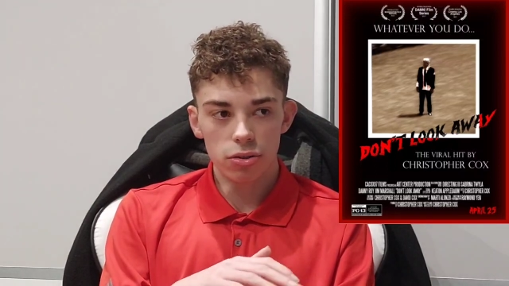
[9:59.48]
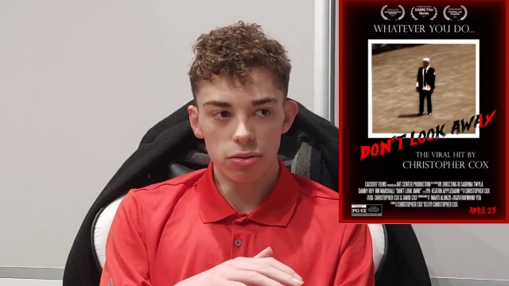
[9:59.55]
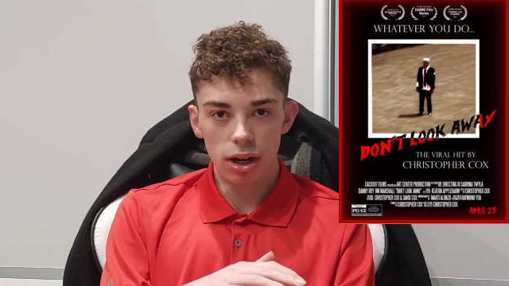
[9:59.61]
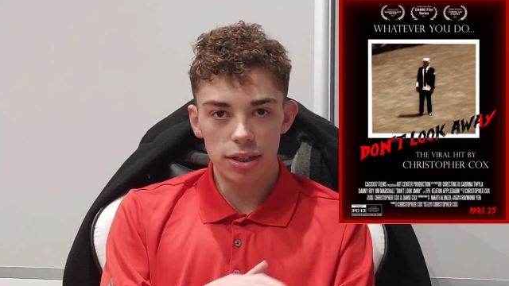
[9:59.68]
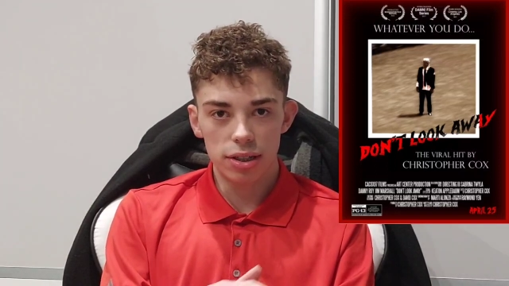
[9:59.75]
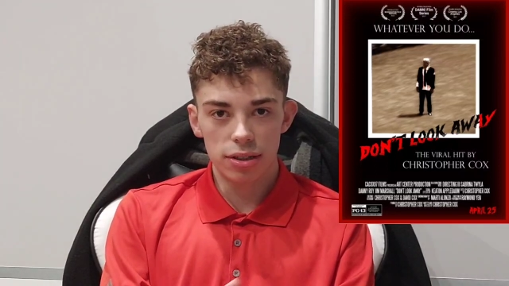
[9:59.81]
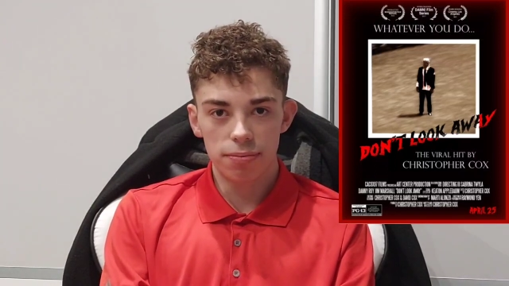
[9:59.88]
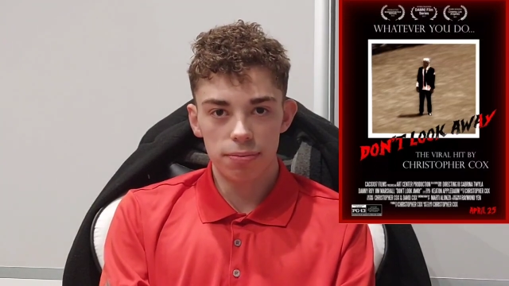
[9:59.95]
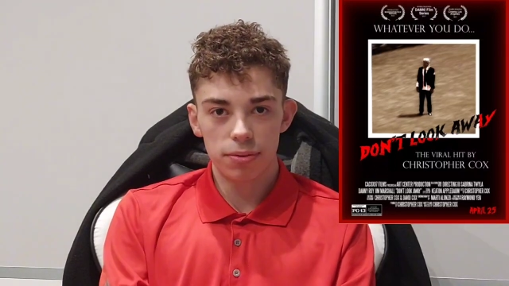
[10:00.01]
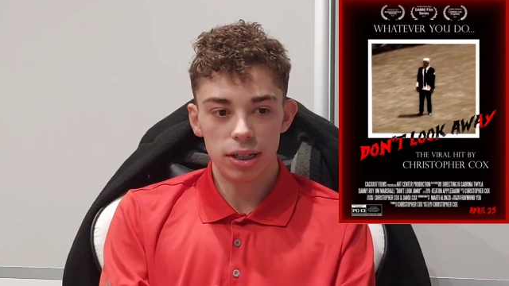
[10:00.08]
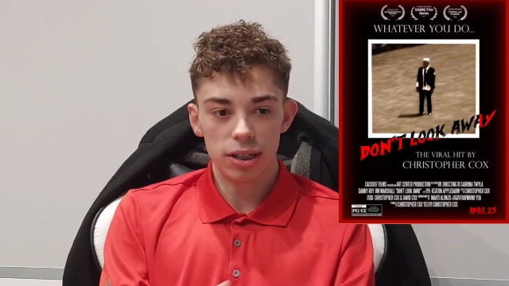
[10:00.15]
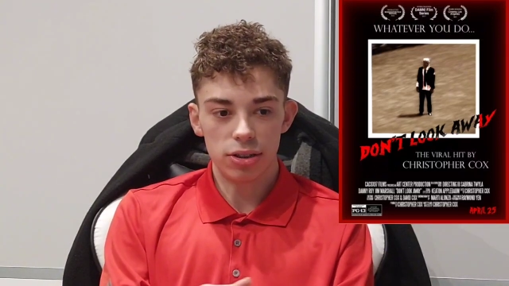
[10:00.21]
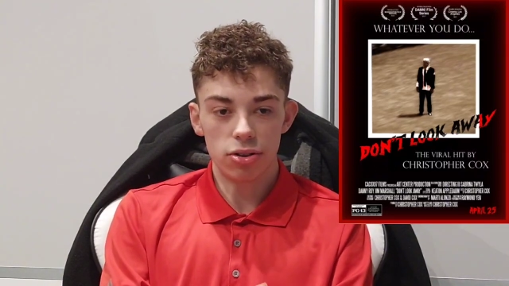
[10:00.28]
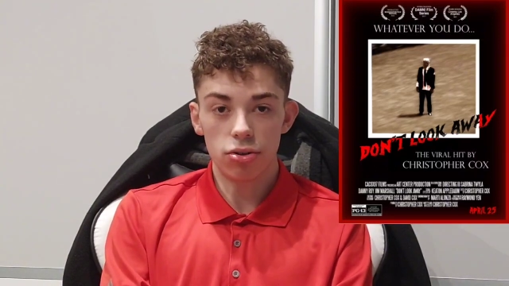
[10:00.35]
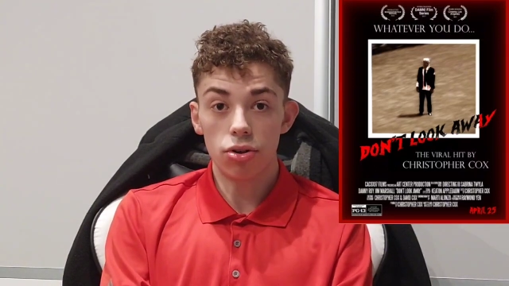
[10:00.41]

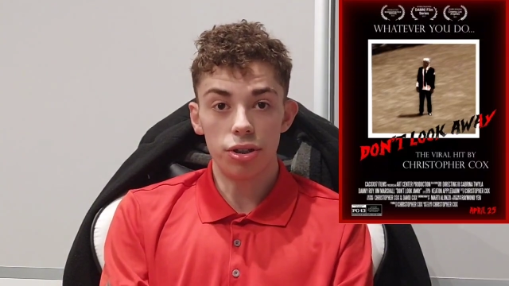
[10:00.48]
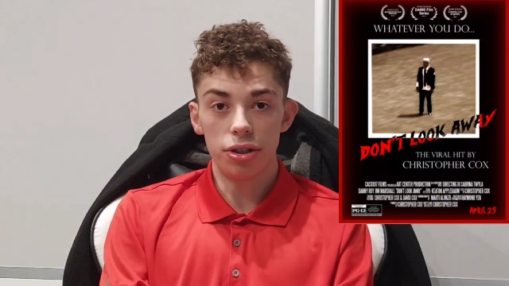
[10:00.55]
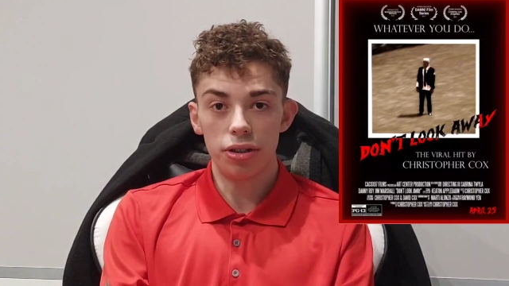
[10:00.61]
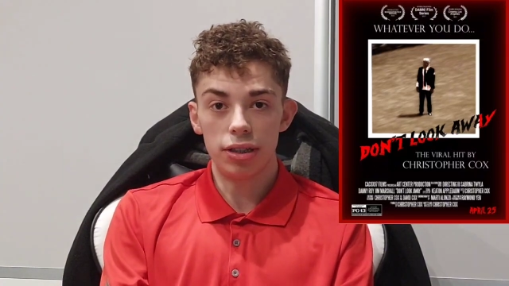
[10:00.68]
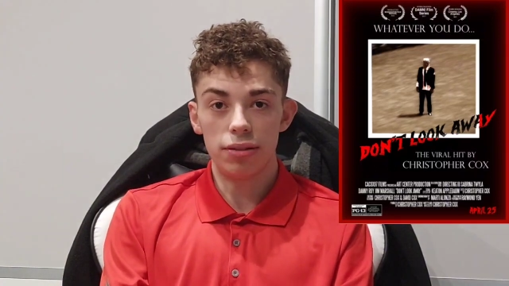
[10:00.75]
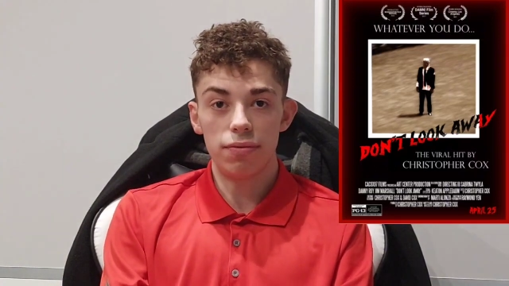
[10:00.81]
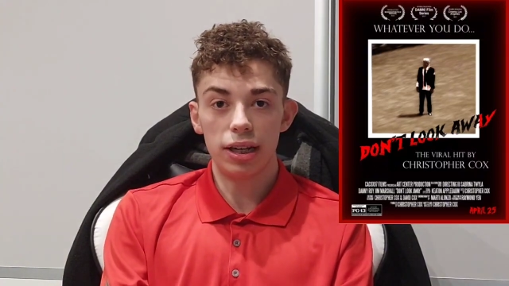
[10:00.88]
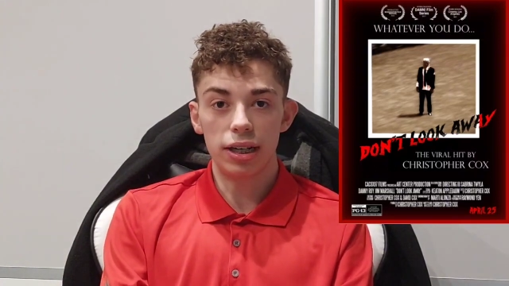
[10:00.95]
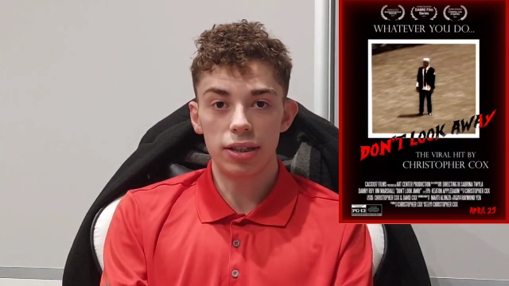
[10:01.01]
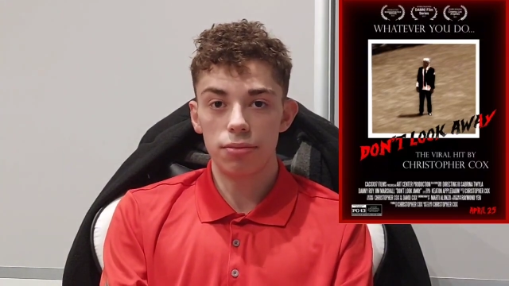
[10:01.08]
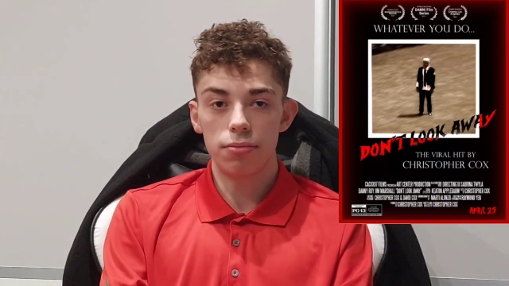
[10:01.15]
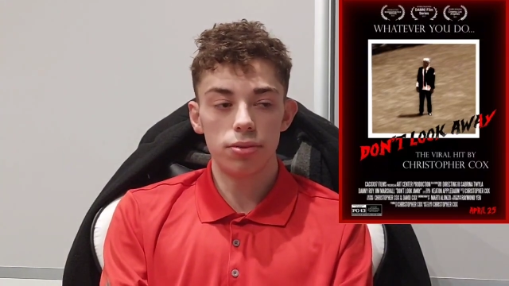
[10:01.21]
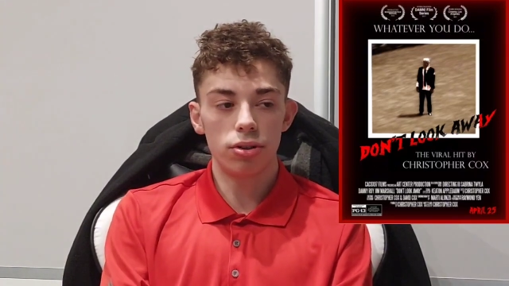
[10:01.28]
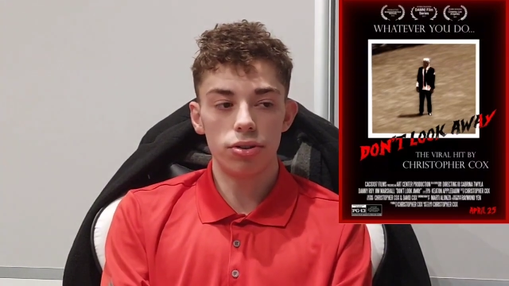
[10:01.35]
It's just hunting its victims,